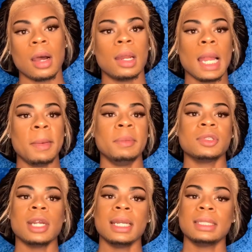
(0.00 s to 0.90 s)
A lot of people
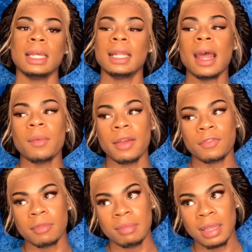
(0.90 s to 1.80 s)
tried to take that away
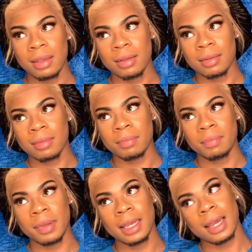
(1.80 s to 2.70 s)
from me
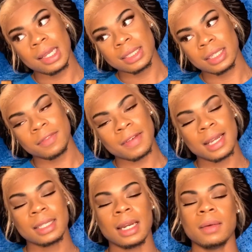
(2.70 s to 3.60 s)
because of the
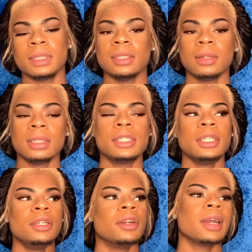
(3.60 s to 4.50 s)
fact that I was the only
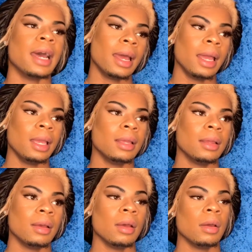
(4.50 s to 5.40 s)
senior guy,
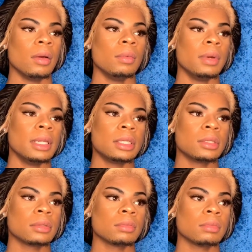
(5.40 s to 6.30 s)

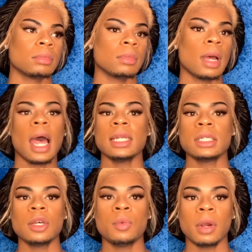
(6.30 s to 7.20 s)
which I
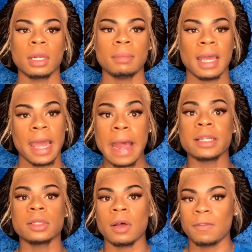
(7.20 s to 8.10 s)
still worked my
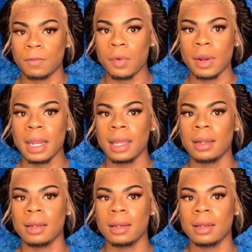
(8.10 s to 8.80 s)
ass off for it.